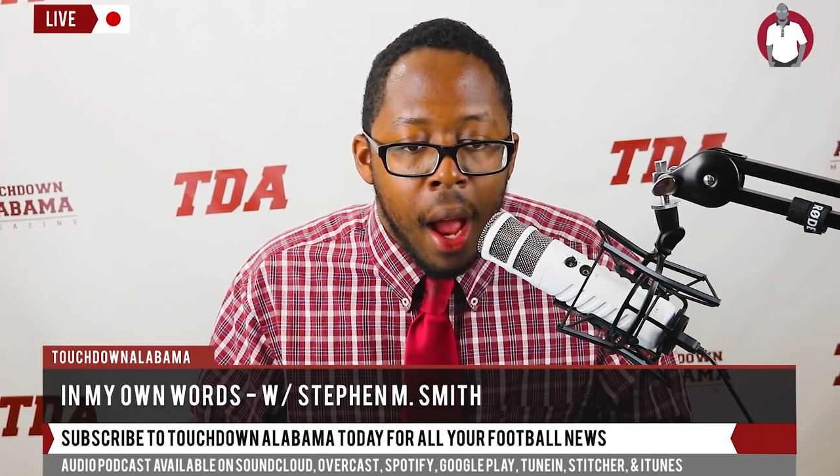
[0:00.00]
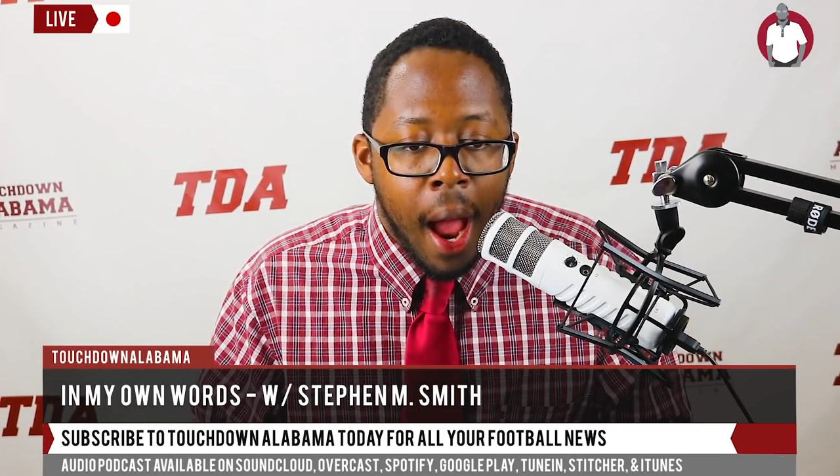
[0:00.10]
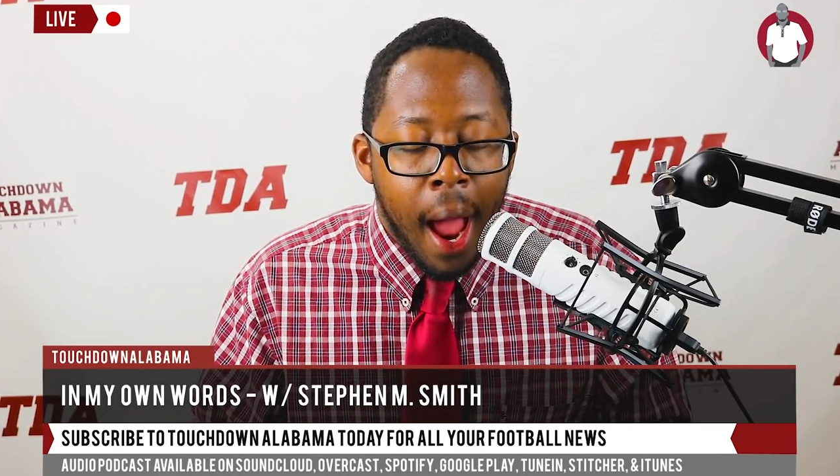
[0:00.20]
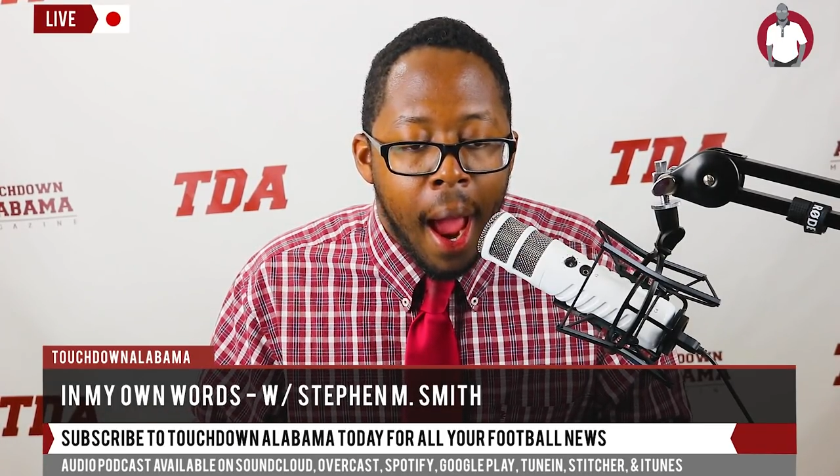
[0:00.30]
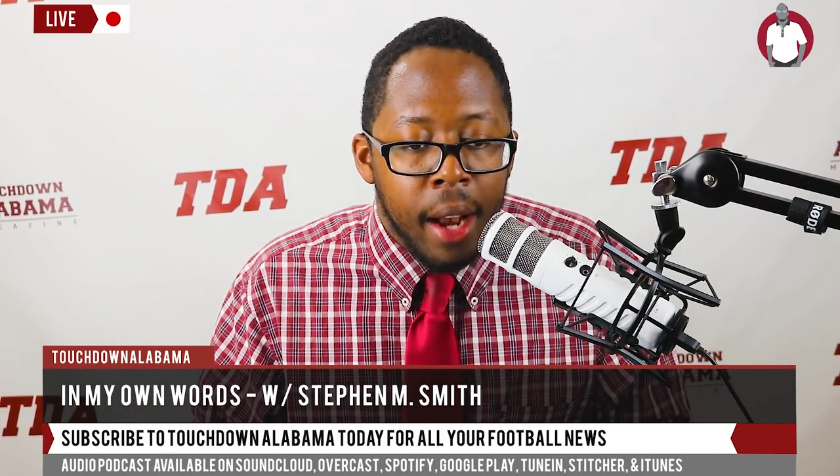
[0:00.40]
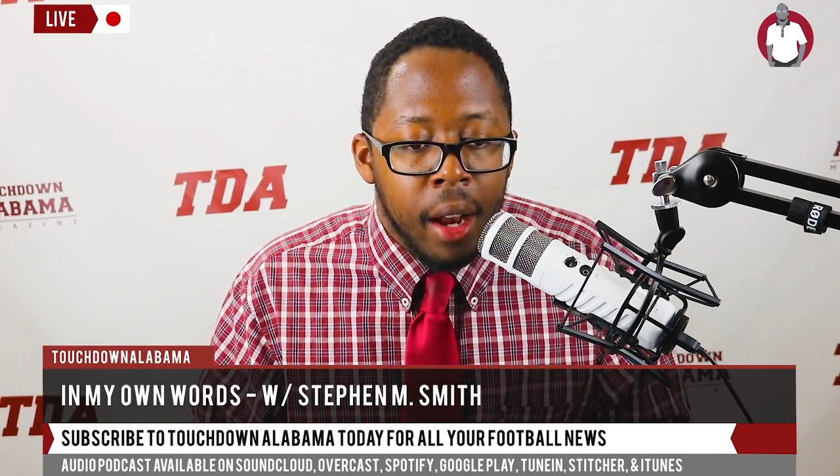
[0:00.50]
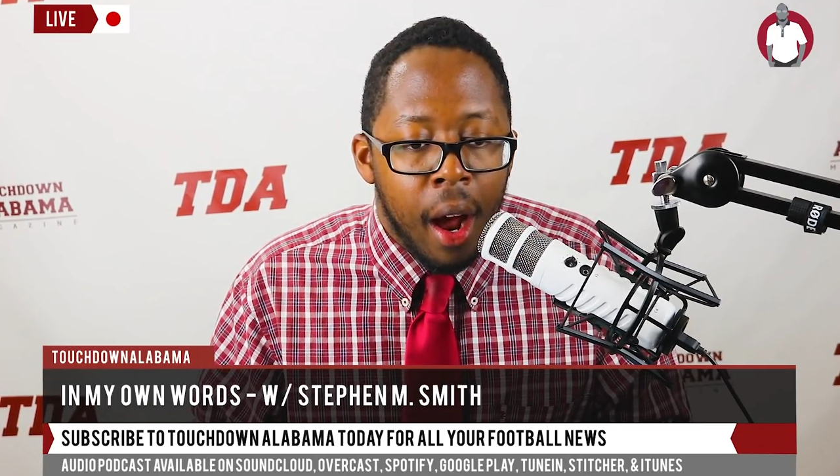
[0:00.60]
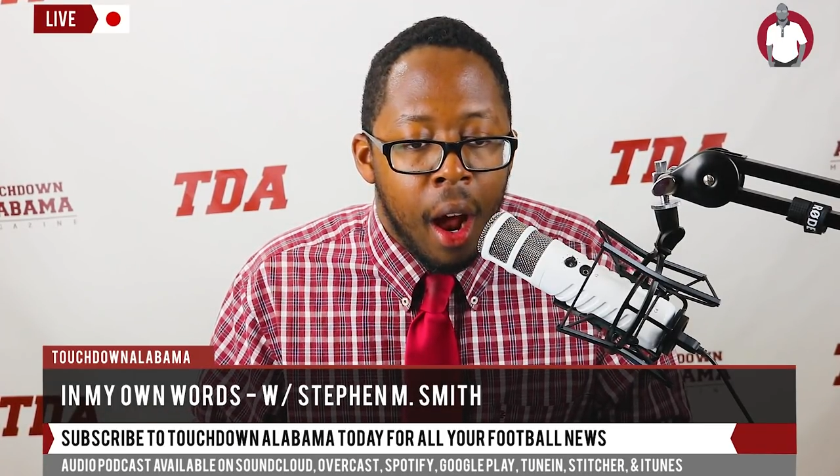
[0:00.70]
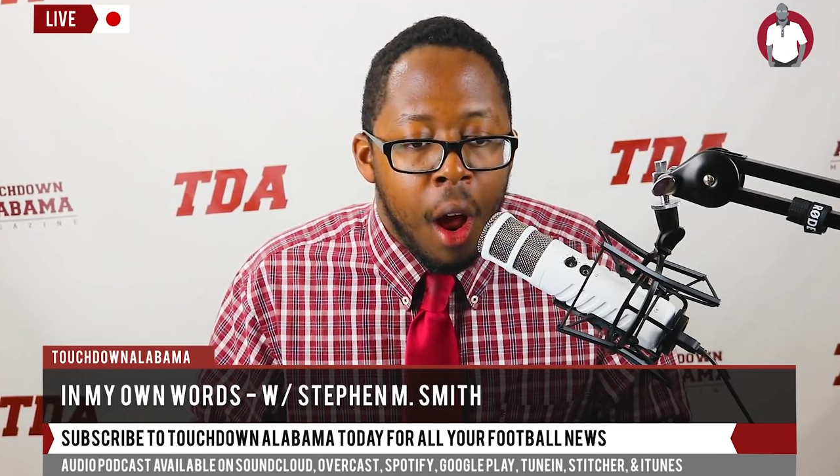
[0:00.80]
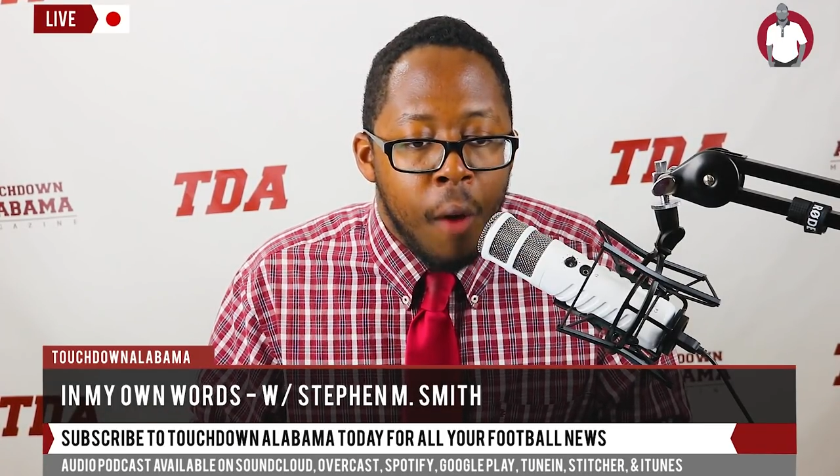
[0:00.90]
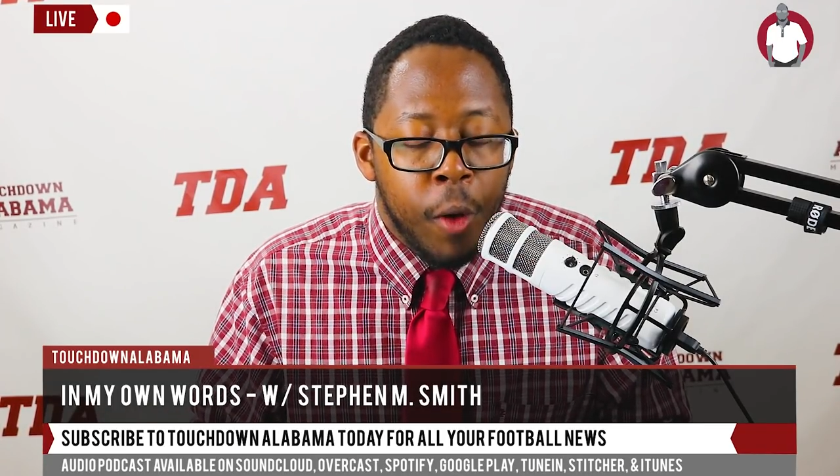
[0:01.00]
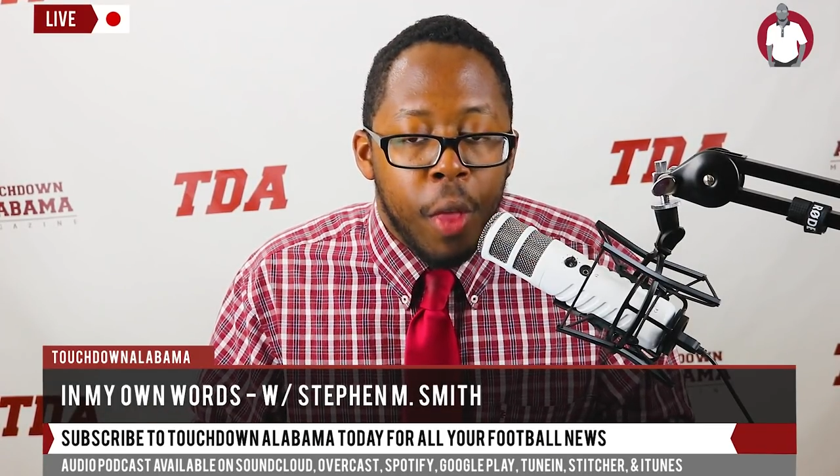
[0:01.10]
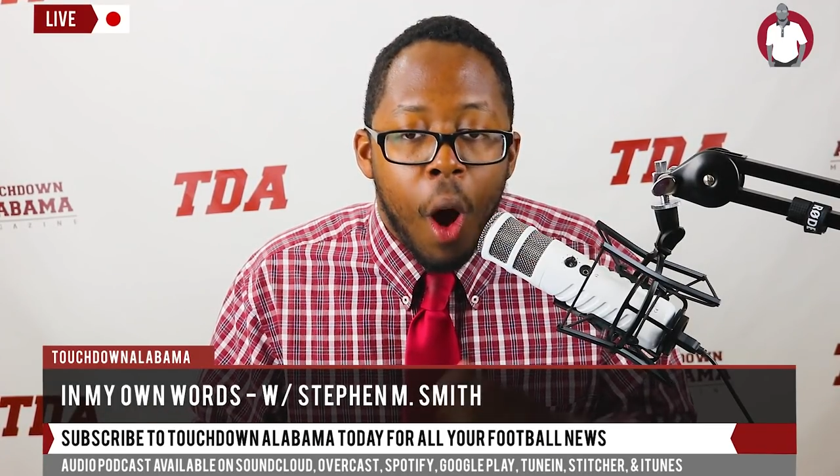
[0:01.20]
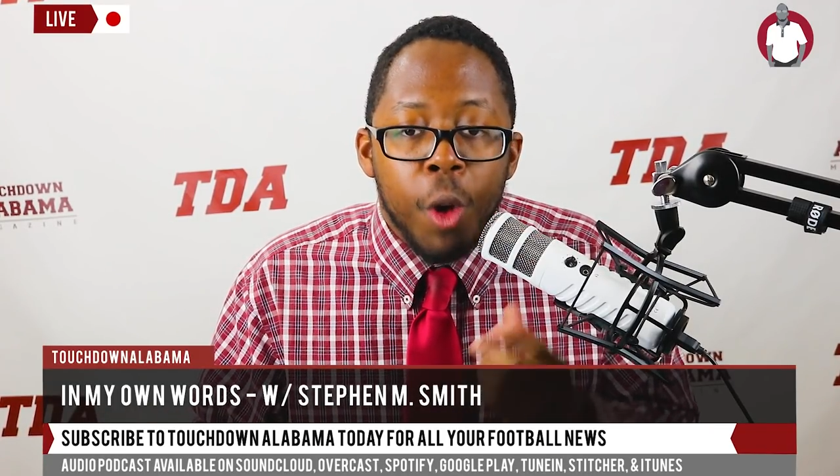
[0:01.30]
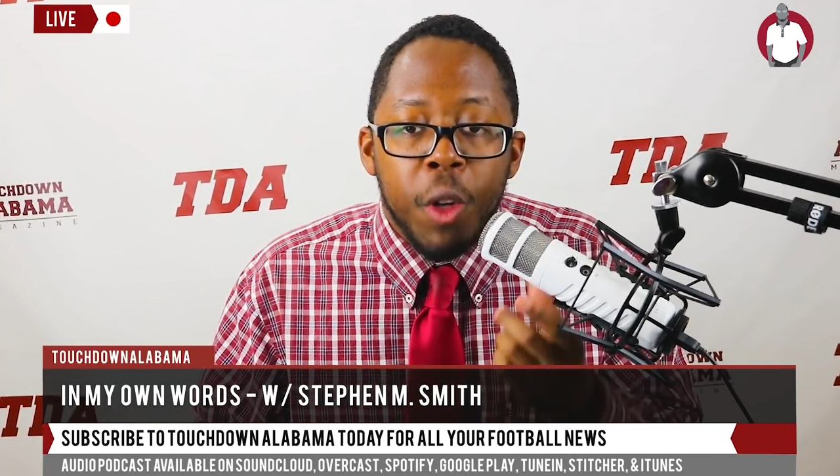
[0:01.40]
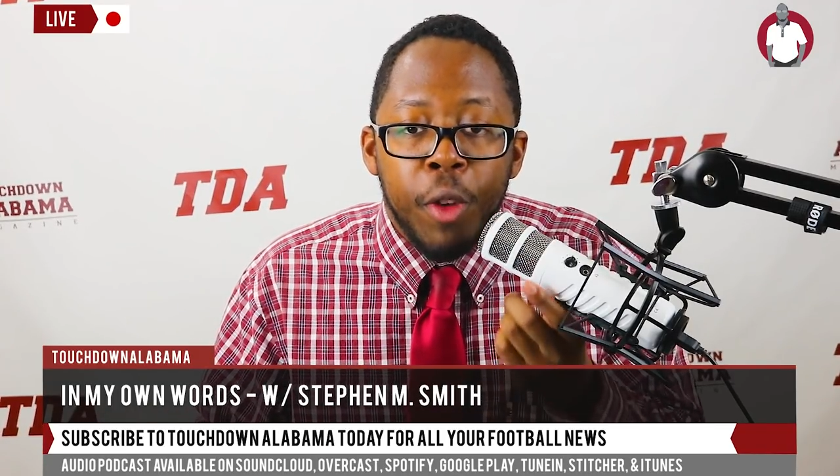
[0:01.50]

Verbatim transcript: And uh, for those